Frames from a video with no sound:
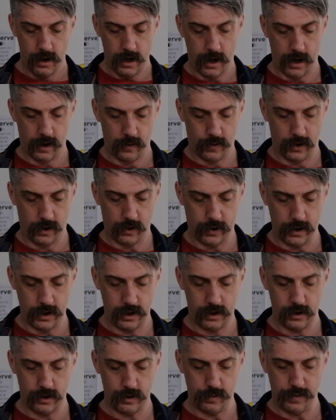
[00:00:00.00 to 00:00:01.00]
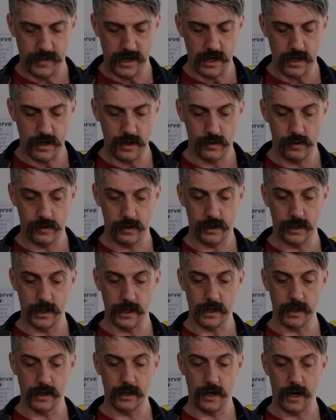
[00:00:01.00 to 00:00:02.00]
and we're going to be
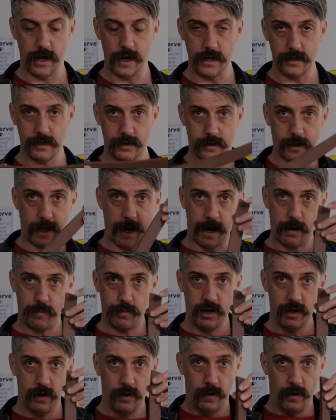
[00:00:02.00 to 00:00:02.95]
using a slab,